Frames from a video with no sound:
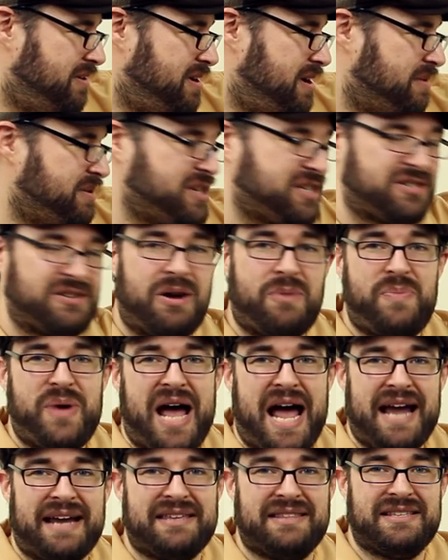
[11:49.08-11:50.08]
I'm gonna start
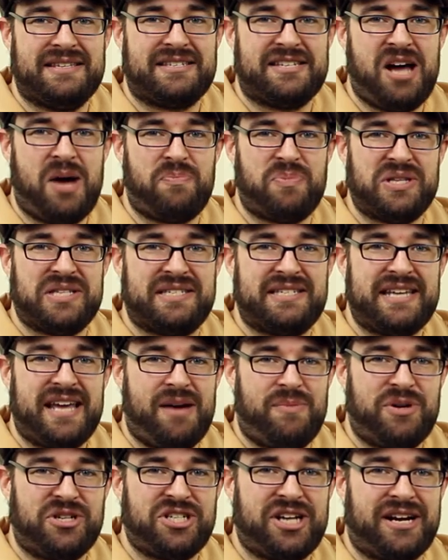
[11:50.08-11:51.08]
packing this up and see
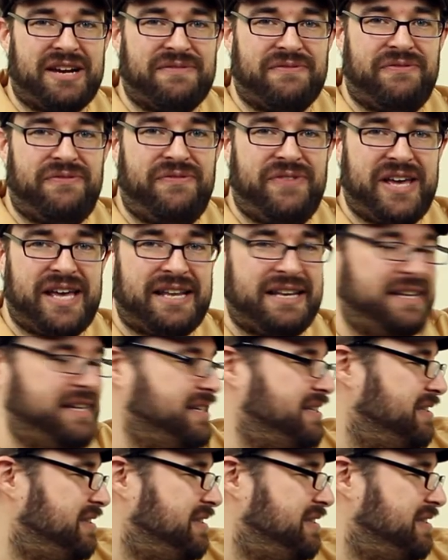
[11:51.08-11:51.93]
how much I can fit.